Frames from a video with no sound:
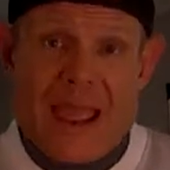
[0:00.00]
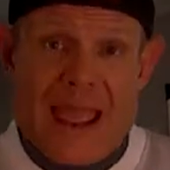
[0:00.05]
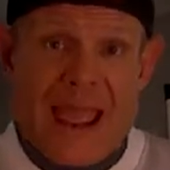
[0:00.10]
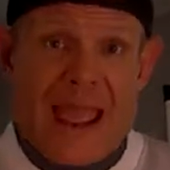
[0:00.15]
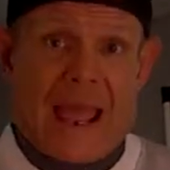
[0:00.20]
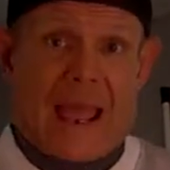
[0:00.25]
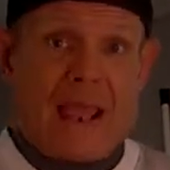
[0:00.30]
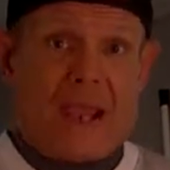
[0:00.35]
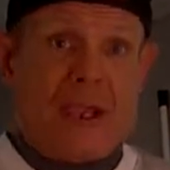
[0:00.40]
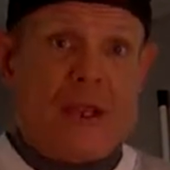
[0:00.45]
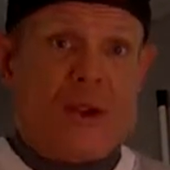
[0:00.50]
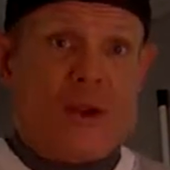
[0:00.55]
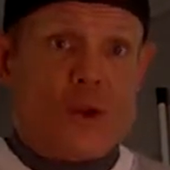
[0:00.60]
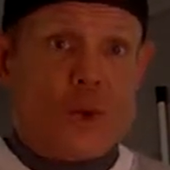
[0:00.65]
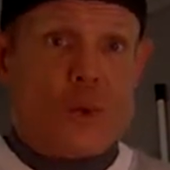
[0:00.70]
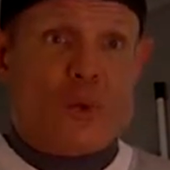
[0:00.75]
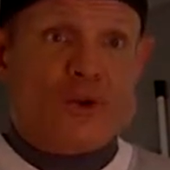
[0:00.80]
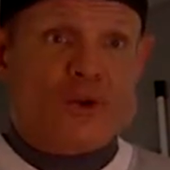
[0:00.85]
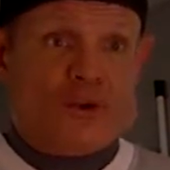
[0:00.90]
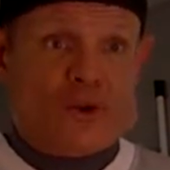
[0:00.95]
And you
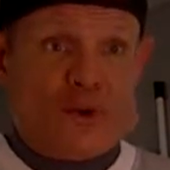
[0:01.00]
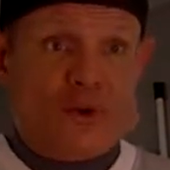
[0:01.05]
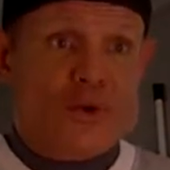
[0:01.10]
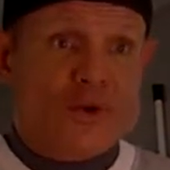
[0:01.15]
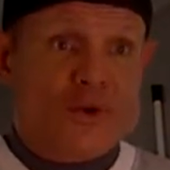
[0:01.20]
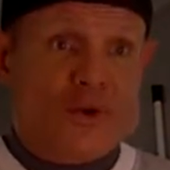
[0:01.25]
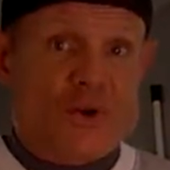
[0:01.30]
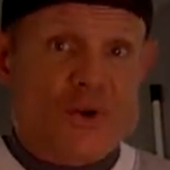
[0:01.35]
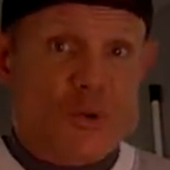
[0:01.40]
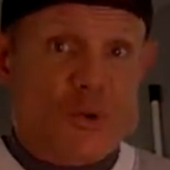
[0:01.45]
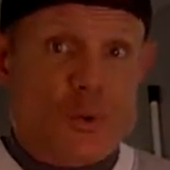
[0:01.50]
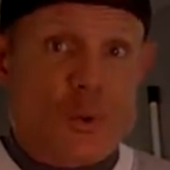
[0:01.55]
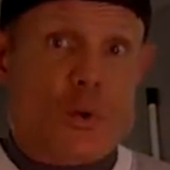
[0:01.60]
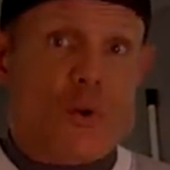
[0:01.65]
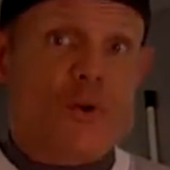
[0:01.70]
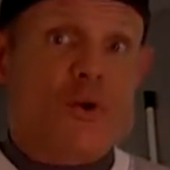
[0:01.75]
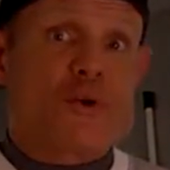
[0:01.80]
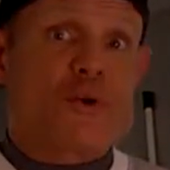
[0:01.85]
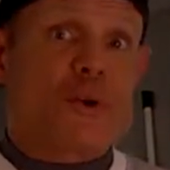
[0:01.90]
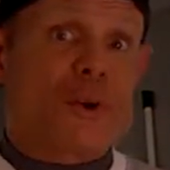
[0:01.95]
know what you could do,
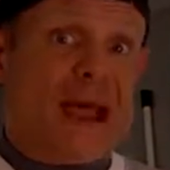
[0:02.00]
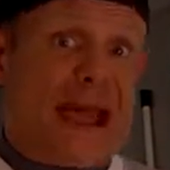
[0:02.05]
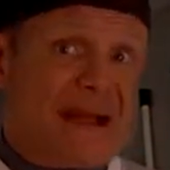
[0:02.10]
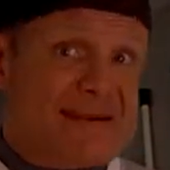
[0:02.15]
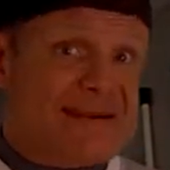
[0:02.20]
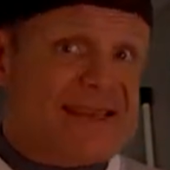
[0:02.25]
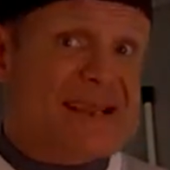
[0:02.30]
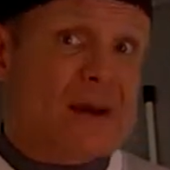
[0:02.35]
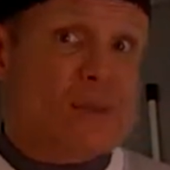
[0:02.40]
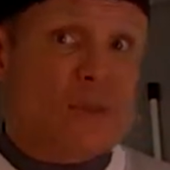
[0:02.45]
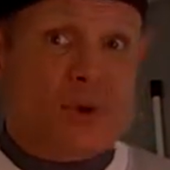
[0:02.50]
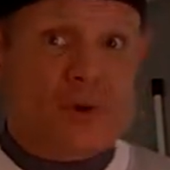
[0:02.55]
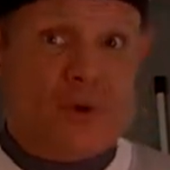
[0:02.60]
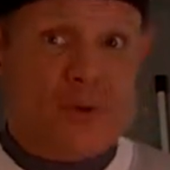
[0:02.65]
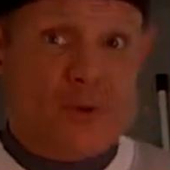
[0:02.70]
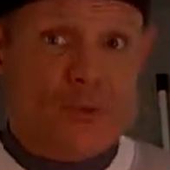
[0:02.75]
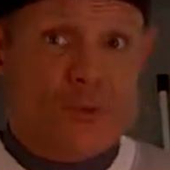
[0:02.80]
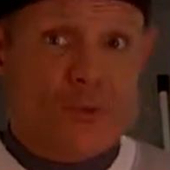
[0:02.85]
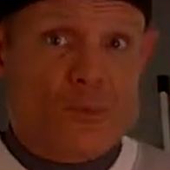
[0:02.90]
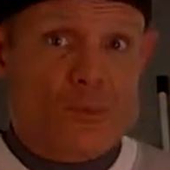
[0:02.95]
or you could have someone
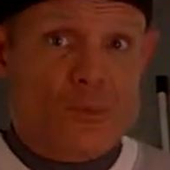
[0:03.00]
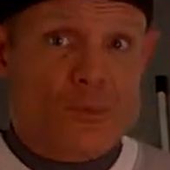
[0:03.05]
do,